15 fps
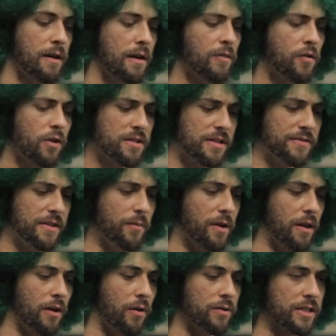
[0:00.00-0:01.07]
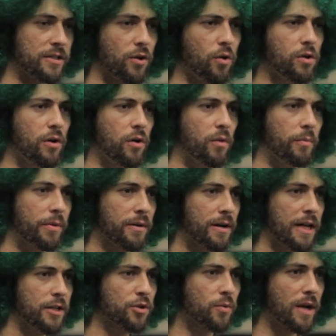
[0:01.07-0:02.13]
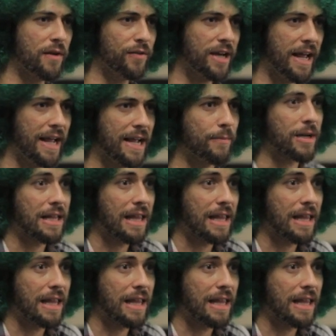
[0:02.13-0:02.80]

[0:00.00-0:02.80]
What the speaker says: Of course I've seen one of those. It's a hula hoop. I use one every day. I'm a